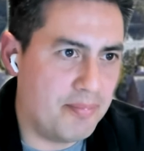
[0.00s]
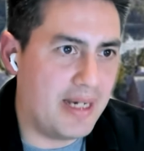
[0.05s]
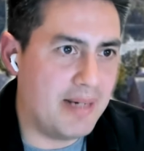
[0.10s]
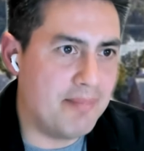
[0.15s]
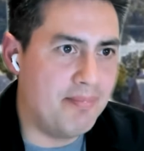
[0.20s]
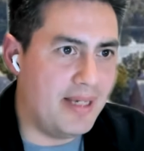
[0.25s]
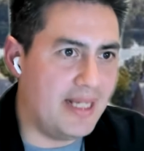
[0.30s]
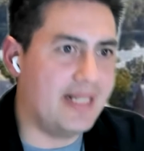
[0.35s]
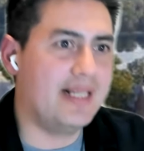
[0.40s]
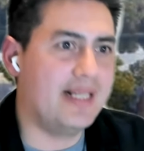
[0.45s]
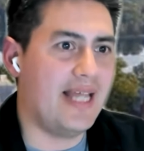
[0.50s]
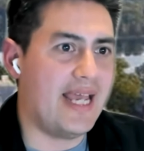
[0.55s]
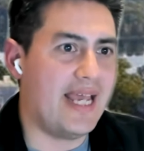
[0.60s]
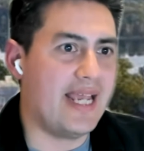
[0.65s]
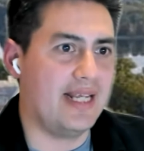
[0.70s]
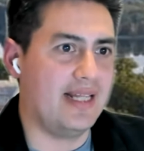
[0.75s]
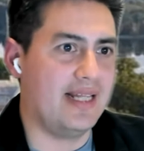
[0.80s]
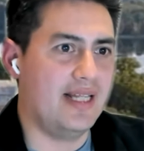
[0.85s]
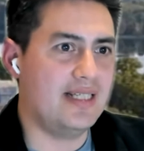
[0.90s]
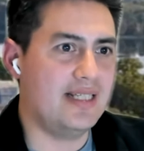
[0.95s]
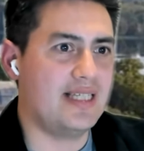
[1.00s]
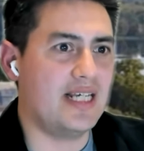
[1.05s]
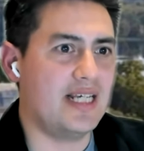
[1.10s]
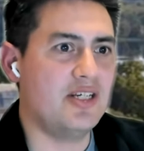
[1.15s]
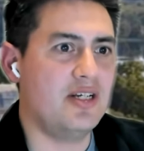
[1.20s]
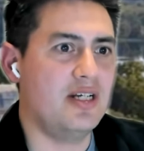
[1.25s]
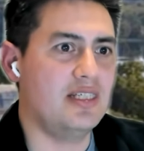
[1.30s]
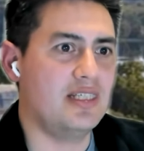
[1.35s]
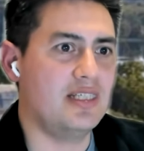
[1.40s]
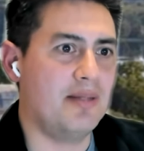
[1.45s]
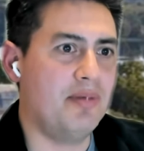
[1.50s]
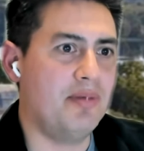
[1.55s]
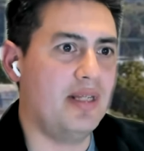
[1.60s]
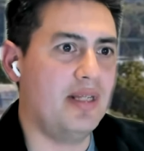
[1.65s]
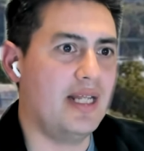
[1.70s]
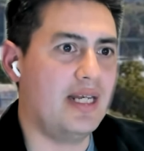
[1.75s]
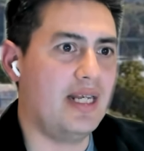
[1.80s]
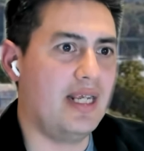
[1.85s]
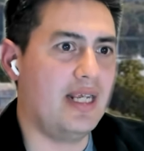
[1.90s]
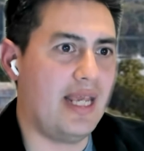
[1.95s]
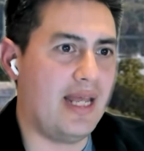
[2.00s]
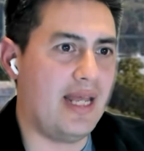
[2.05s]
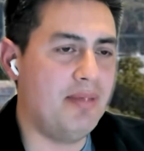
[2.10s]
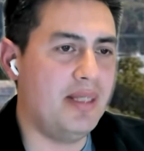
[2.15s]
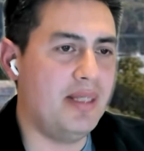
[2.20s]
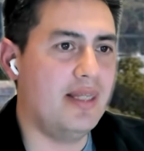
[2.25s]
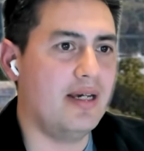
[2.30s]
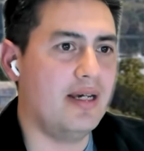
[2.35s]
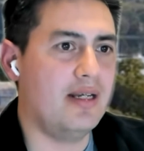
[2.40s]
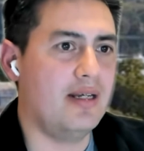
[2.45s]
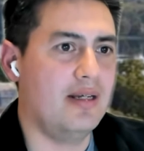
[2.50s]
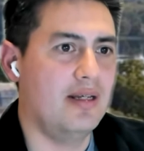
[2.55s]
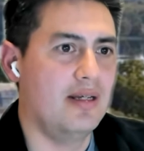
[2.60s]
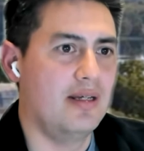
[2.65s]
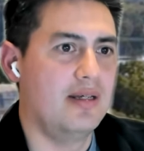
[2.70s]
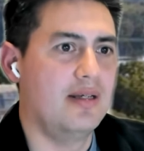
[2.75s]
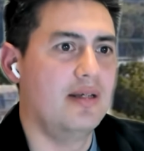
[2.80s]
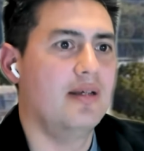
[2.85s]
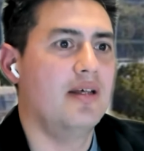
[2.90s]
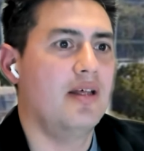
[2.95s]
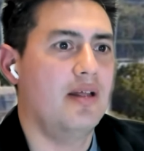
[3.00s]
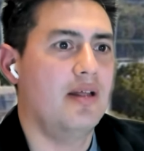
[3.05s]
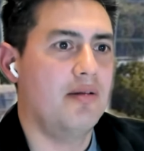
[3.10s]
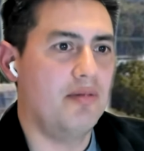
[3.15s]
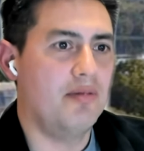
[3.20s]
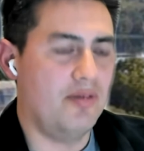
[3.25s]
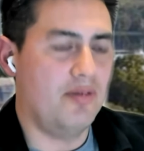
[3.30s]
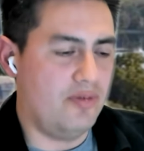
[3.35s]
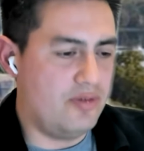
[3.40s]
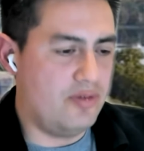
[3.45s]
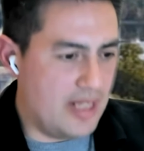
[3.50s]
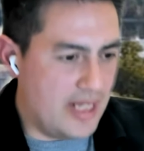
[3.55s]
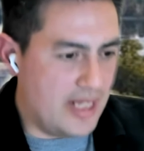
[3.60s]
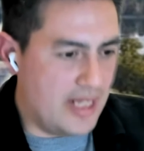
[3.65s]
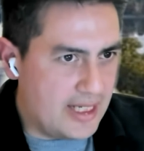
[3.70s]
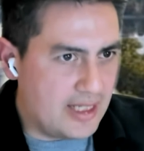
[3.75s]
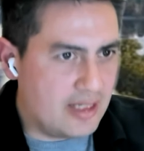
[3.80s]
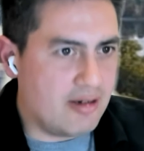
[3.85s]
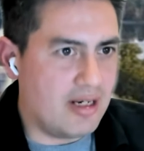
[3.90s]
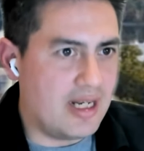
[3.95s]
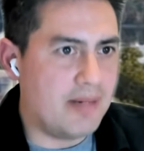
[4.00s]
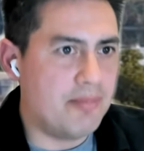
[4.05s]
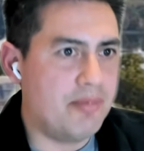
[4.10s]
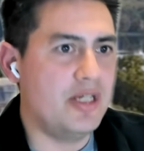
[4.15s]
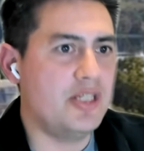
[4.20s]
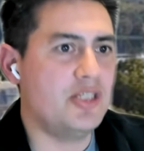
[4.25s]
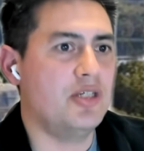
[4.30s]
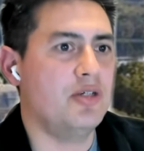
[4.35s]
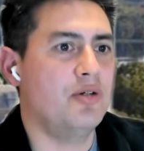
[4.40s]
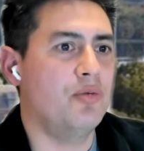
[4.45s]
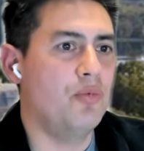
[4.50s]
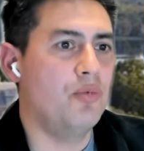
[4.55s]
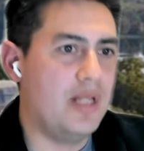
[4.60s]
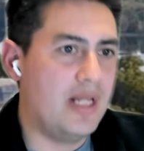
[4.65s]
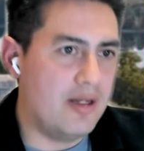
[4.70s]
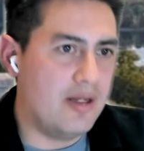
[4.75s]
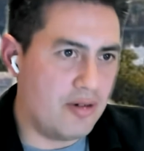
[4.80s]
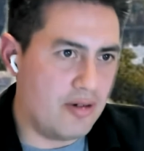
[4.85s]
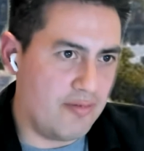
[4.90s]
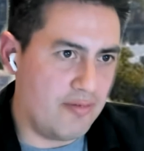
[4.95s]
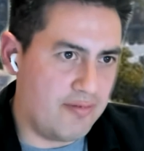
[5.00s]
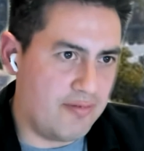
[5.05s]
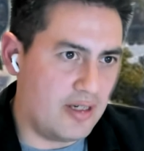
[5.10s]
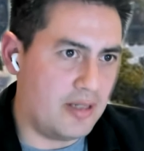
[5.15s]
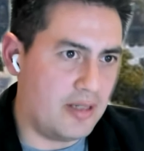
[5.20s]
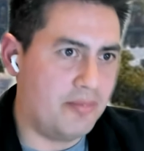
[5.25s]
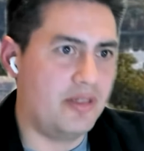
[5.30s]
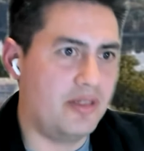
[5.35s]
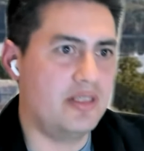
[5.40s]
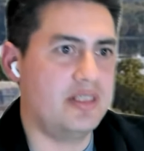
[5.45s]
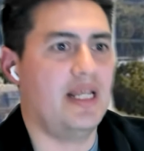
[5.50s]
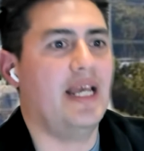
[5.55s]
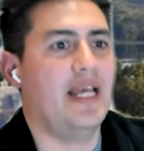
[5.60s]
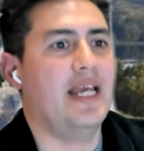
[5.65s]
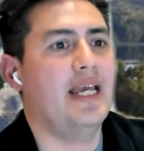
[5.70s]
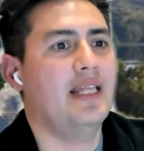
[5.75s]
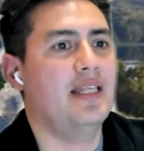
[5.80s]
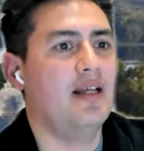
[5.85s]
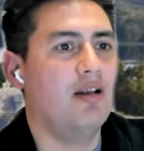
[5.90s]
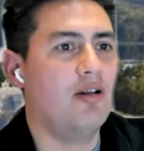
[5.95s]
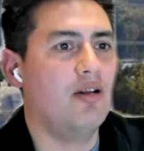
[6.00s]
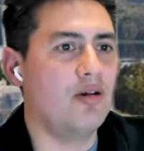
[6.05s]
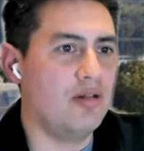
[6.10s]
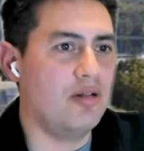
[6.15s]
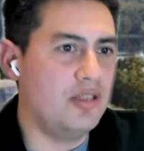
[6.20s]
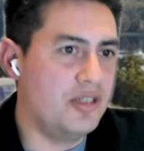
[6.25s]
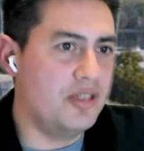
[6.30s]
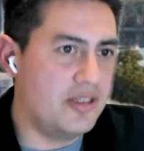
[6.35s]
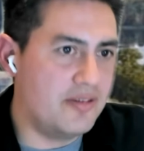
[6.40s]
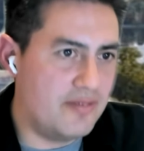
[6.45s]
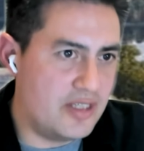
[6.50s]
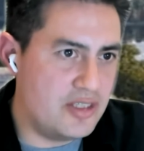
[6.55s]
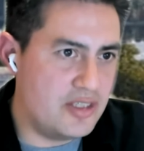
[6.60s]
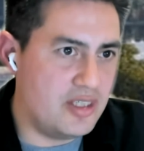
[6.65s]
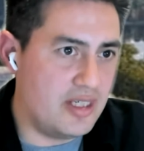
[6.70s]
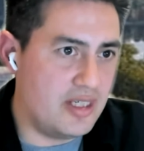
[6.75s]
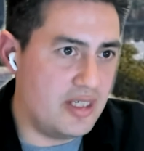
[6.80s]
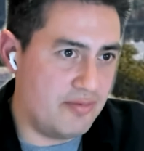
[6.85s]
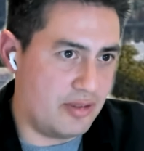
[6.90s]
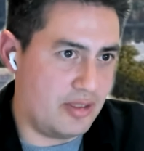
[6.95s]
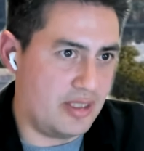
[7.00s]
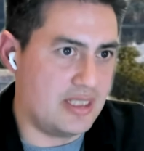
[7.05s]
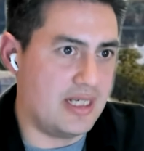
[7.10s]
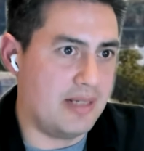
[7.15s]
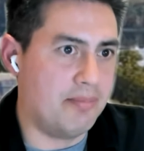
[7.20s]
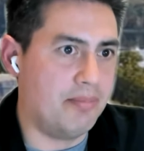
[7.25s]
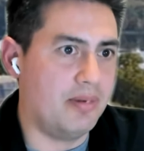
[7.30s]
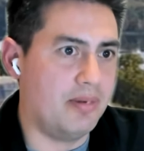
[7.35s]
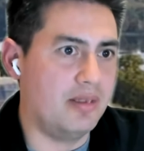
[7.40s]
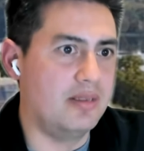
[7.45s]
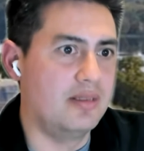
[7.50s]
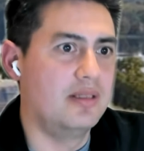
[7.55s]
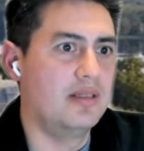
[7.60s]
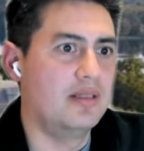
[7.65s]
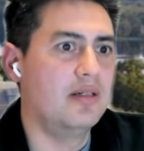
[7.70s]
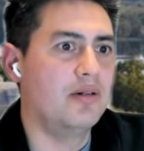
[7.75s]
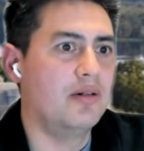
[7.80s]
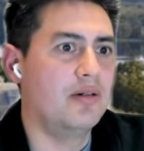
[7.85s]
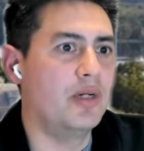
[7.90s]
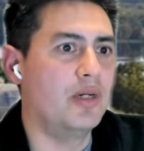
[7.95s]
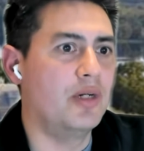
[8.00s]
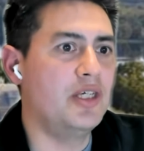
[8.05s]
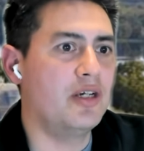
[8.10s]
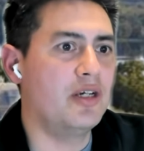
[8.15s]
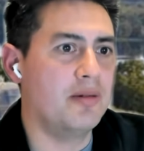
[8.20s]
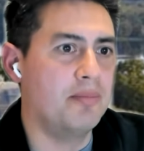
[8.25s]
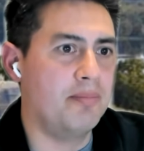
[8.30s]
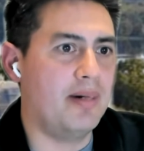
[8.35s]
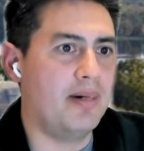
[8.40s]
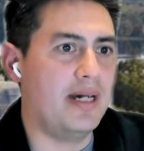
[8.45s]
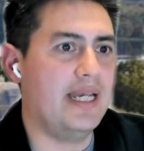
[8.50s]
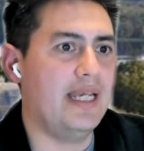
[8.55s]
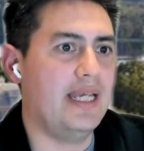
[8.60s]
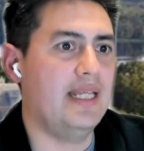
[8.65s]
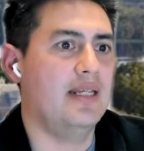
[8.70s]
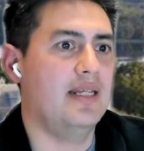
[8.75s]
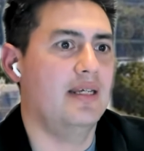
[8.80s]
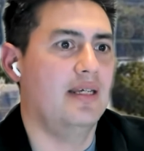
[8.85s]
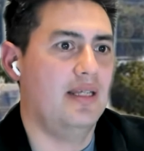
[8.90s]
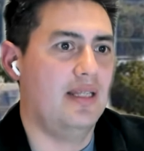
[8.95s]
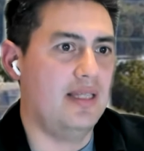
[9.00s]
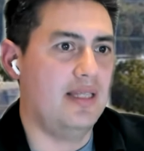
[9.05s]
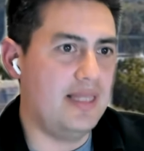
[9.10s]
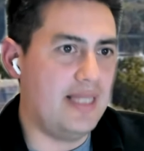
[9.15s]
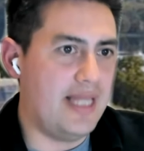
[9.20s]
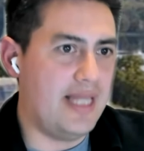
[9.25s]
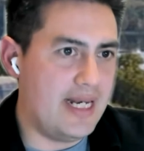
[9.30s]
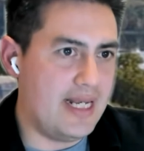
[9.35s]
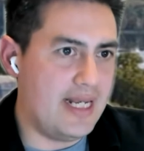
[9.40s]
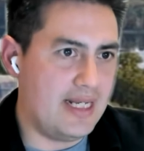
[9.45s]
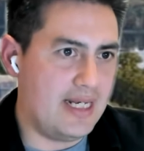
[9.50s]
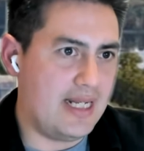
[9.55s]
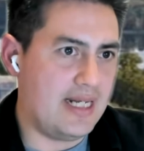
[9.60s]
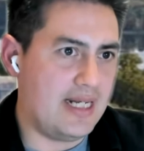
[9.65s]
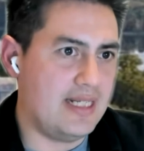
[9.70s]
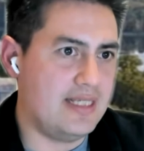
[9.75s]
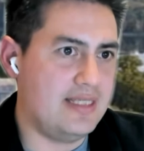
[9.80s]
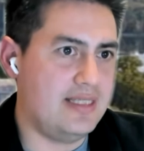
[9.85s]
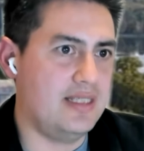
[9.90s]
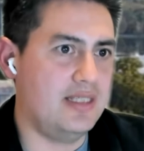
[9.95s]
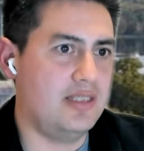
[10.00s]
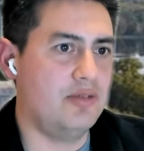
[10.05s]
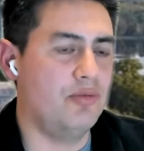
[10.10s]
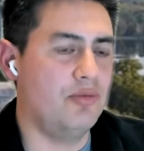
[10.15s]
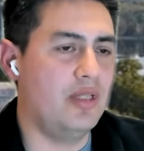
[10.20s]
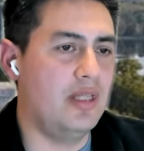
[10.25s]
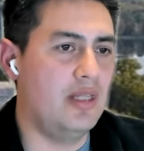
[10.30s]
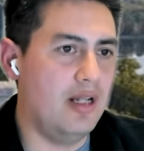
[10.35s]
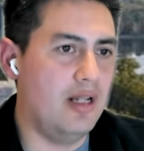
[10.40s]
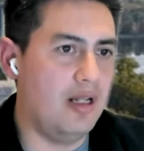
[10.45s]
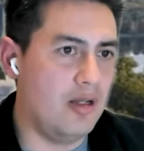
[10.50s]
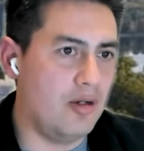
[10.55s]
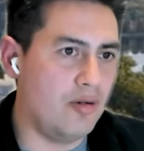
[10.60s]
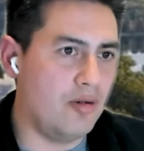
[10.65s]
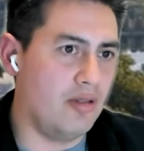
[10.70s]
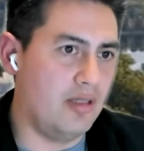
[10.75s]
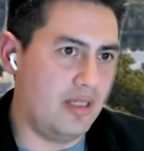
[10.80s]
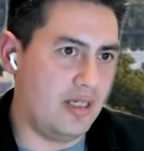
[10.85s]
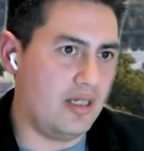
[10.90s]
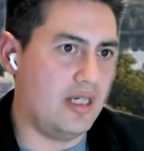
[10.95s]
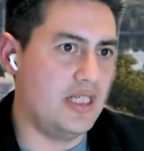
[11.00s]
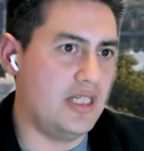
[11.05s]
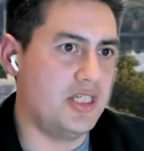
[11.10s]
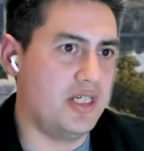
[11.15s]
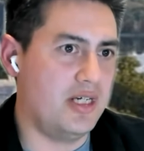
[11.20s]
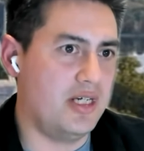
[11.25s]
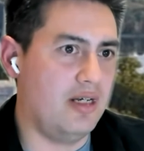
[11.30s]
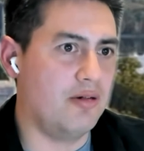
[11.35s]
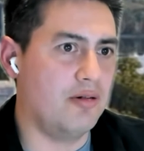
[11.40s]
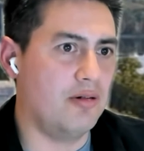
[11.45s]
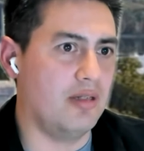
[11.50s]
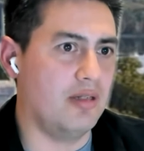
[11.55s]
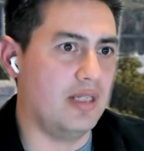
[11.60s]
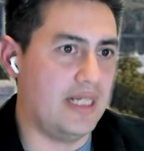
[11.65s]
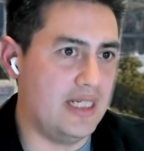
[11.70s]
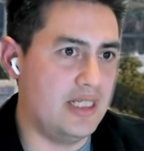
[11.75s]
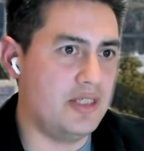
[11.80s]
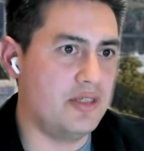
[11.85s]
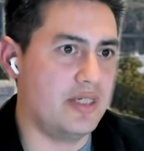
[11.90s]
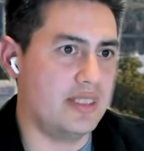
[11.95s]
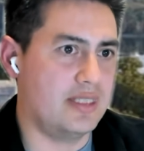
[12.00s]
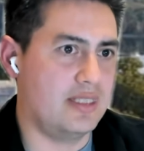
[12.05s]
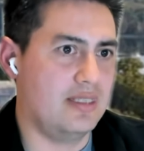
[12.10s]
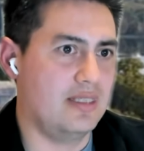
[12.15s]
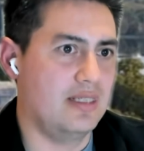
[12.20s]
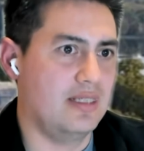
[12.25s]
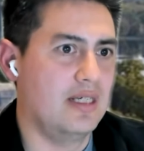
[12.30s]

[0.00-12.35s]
by big tech. That's actually something that can be done in collaboration with local farmers and a local university, for example, where you combine data analysis with local knowledge and local interest.